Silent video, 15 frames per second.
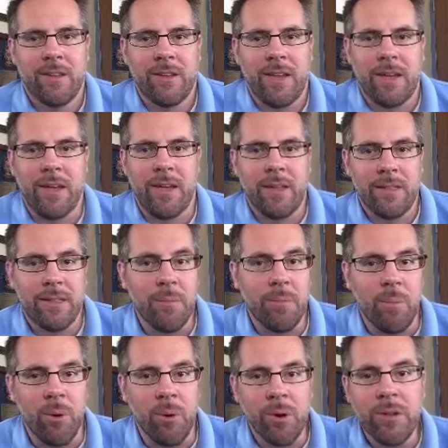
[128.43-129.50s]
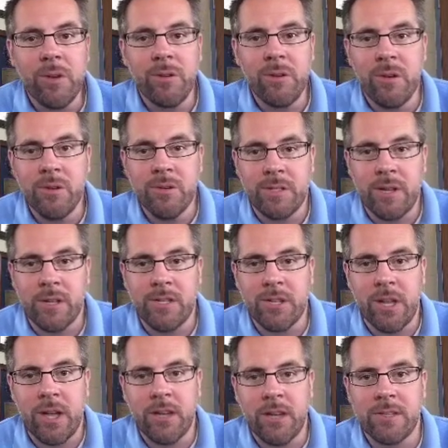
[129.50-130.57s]
Okay. The more you use
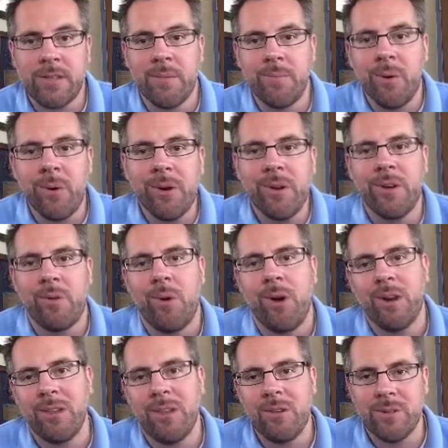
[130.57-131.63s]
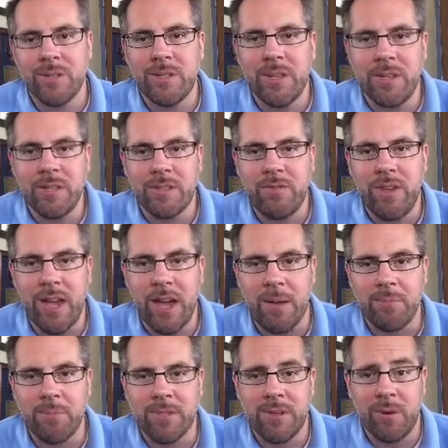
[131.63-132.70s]
TouchCast, the more you'll want to use these VApps.